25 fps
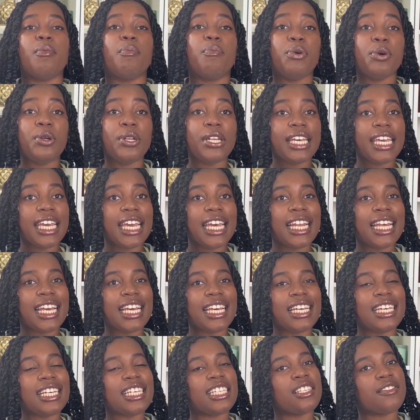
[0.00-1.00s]

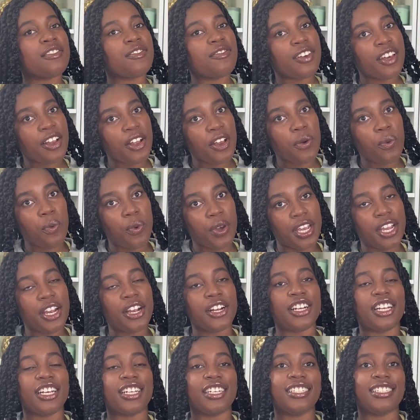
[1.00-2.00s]
Boolean is a very
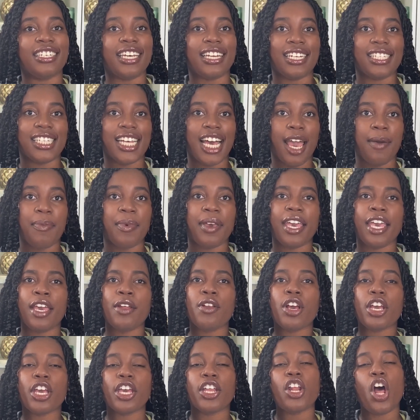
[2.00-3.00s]
weird data type.
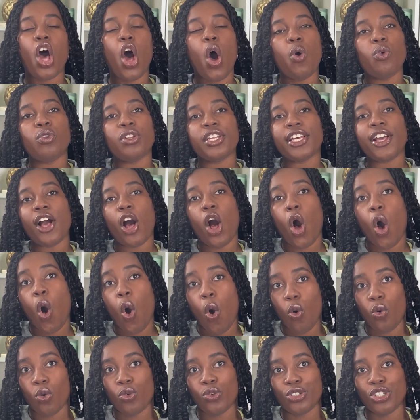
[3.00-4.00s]
It can only
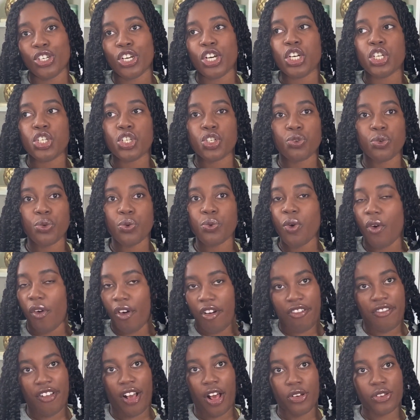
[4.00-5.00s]
hold true
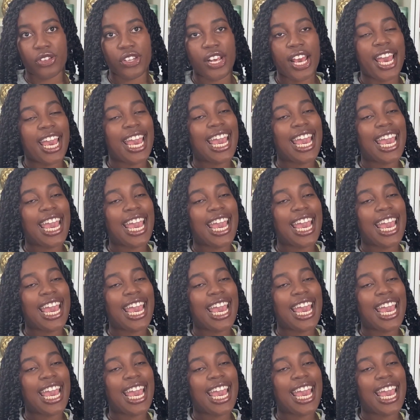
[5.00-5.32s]
or false.